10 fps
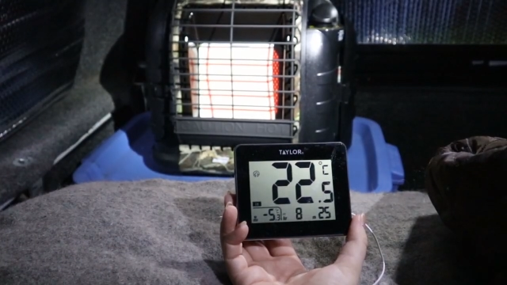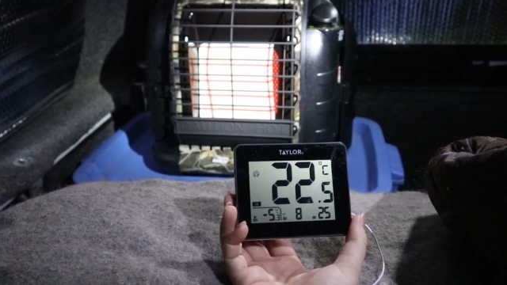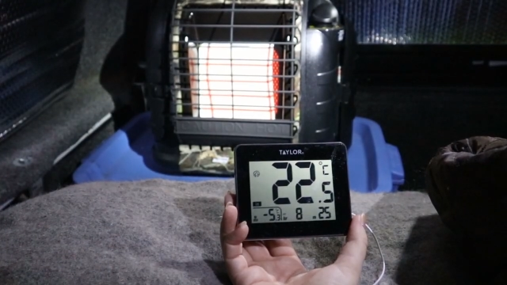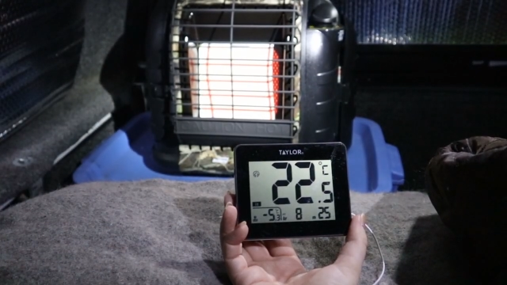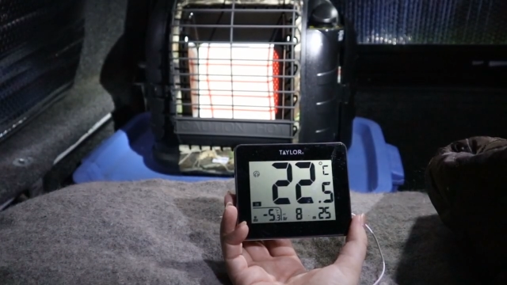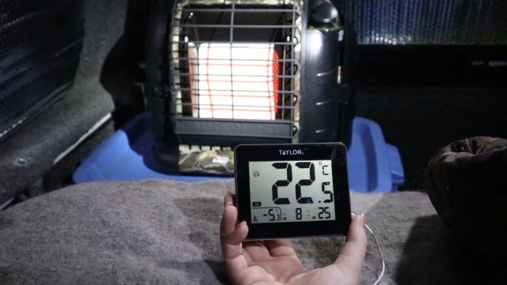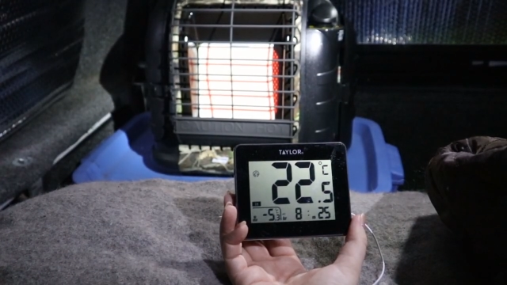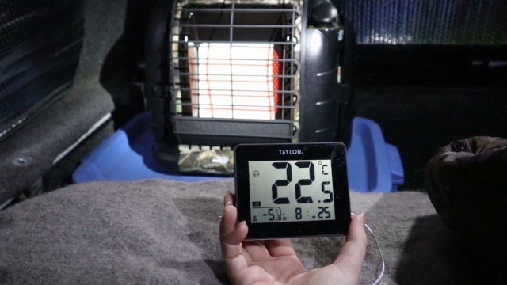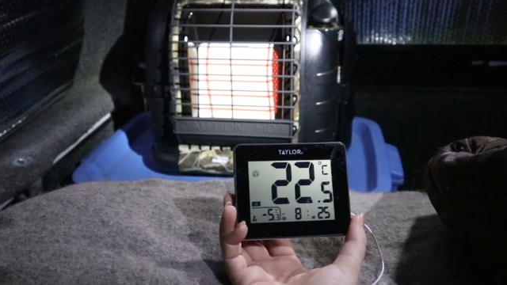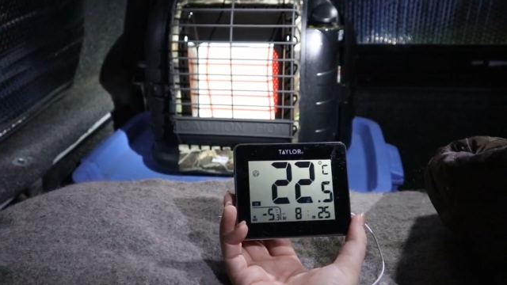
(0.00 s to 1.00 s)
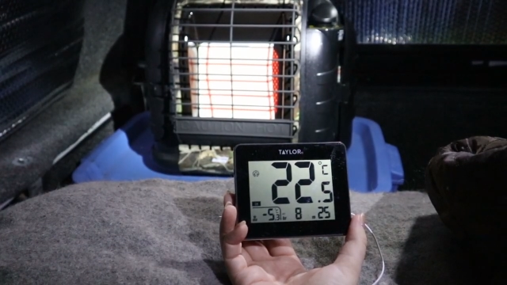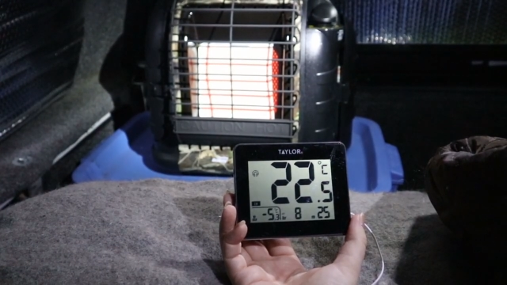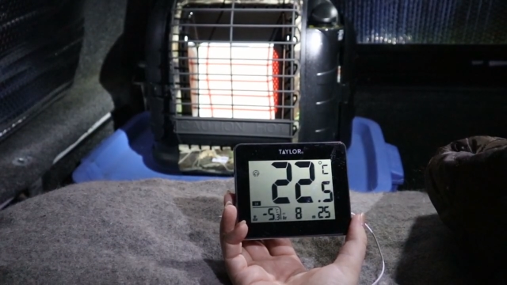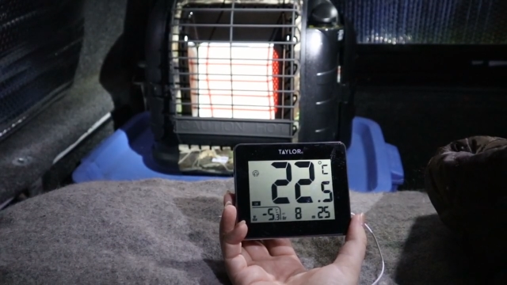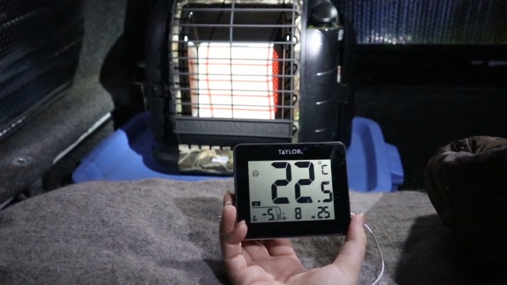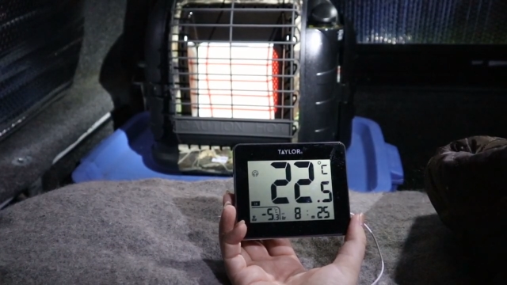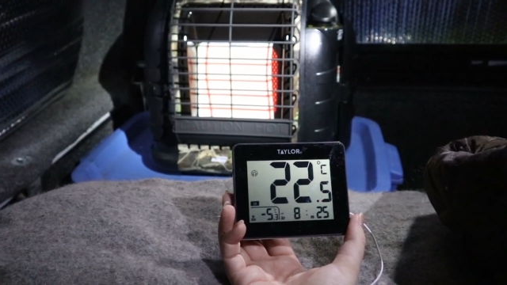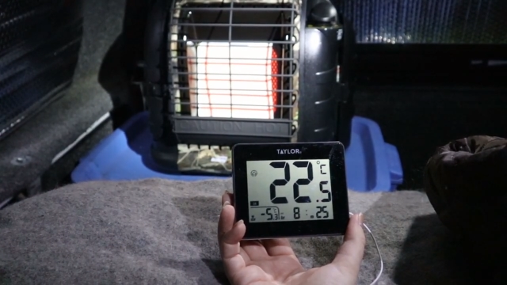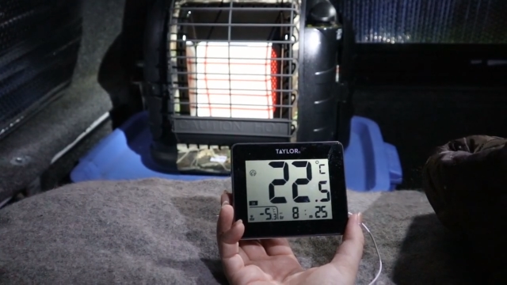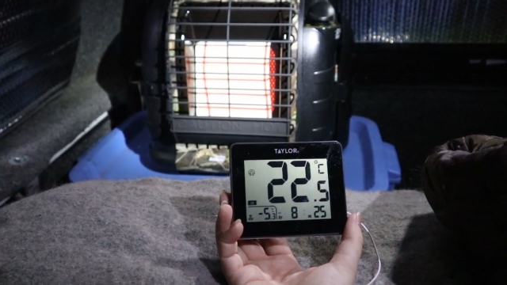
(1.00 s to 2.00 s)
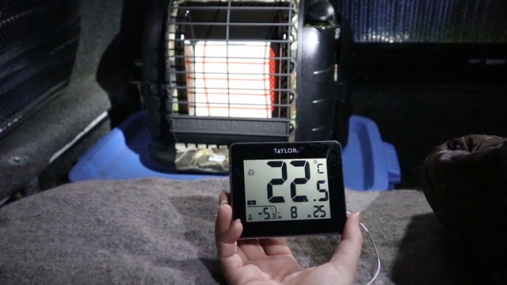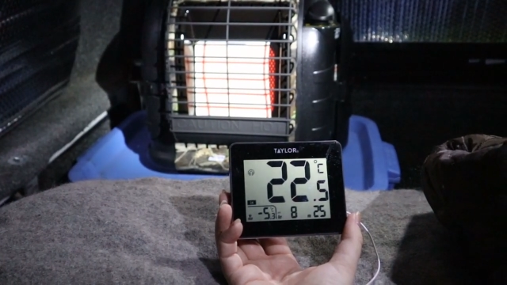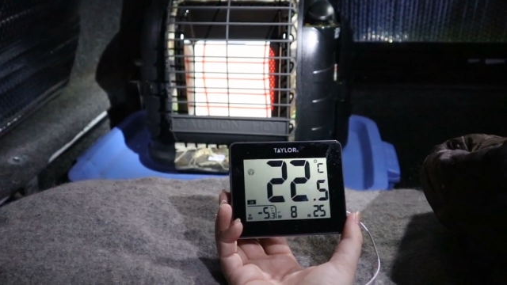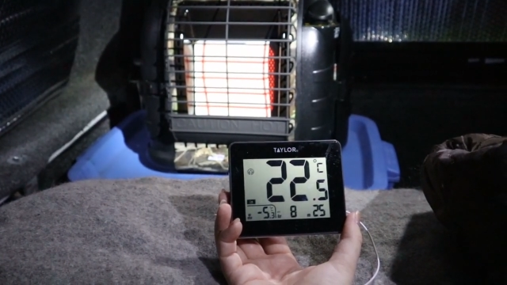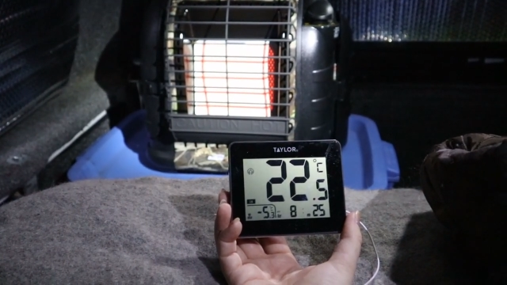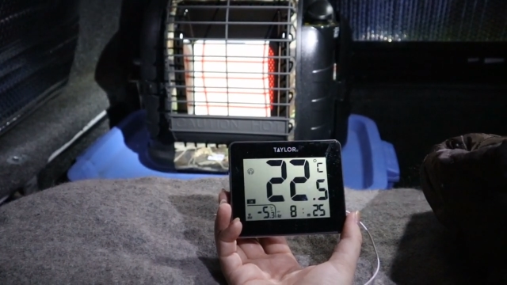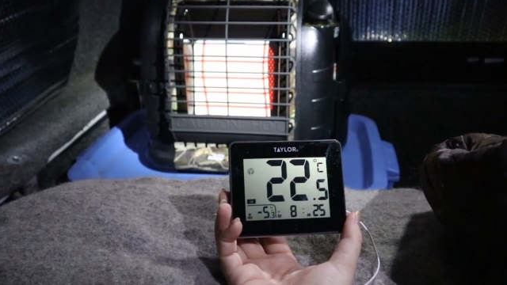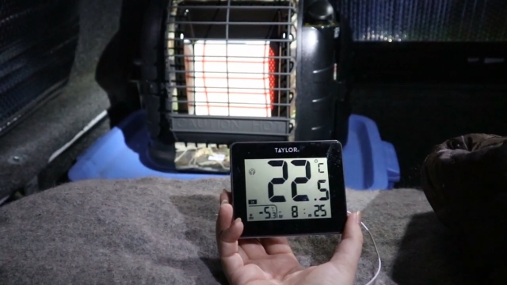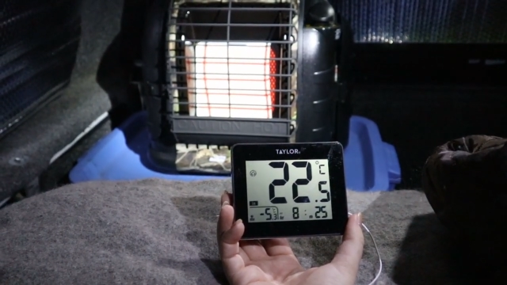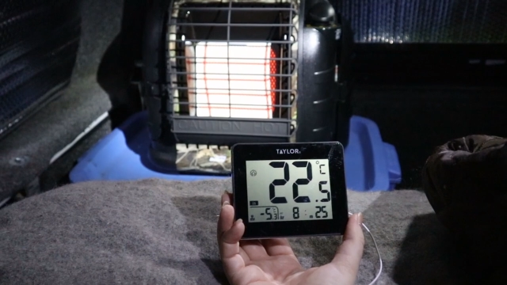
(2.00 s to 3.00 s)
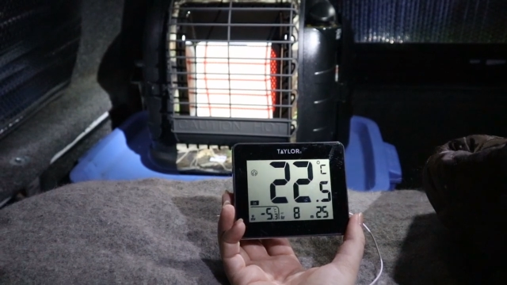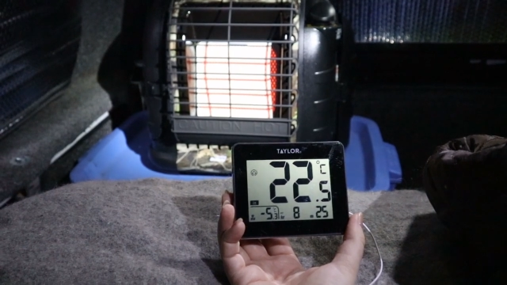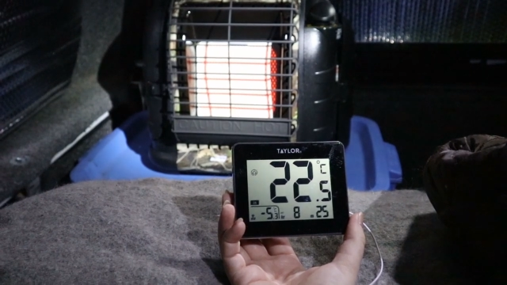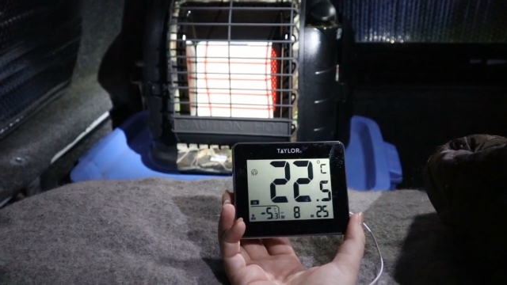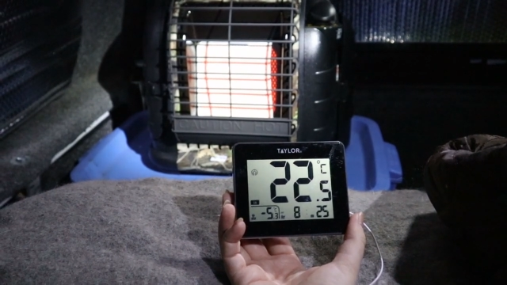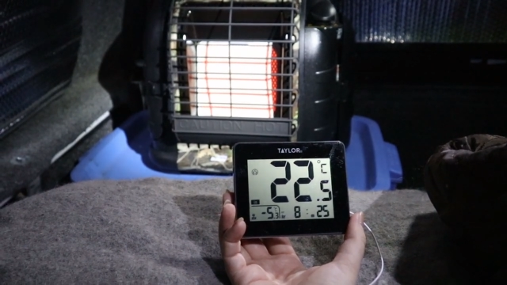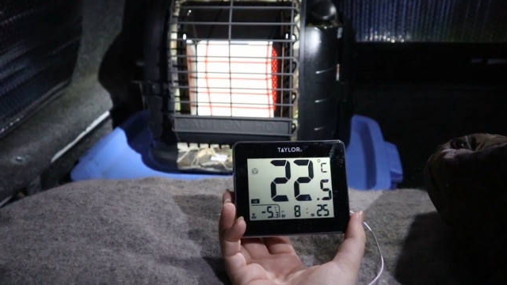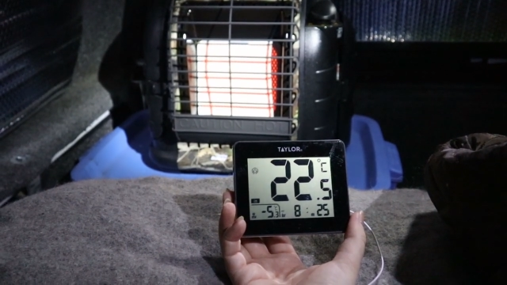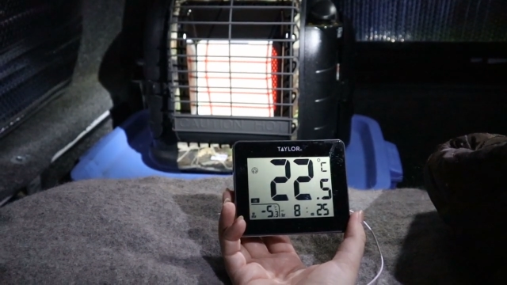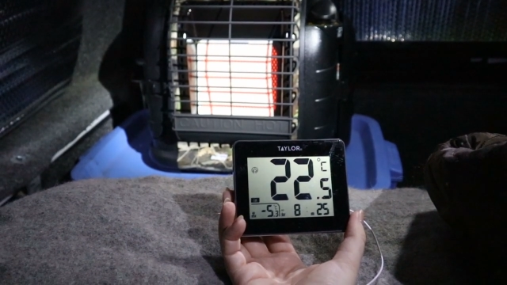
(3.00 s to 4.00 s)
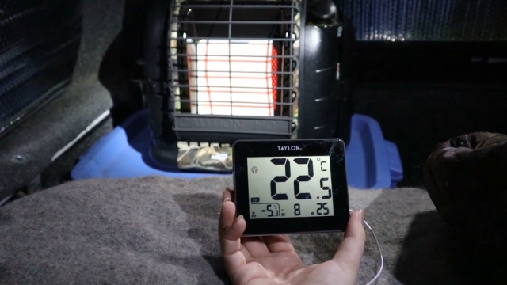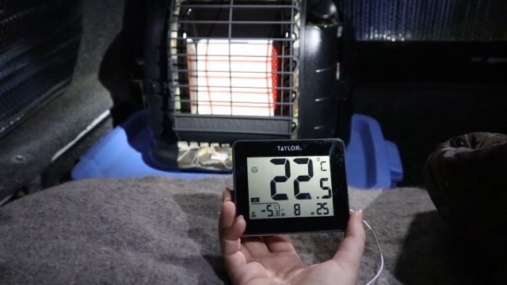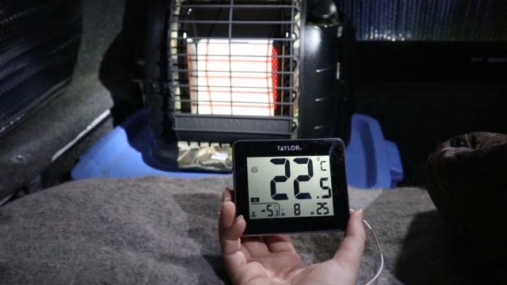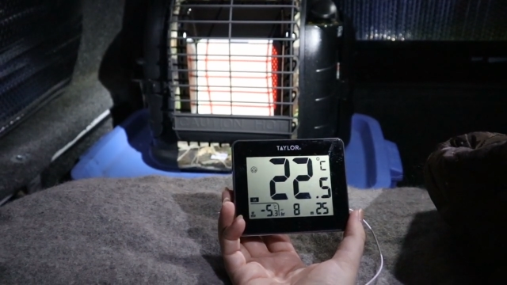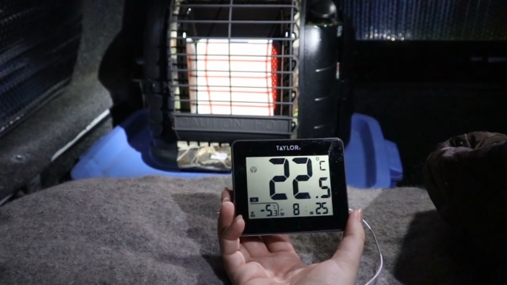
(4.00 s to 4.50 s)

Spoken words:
Nobody's mouth can be seen.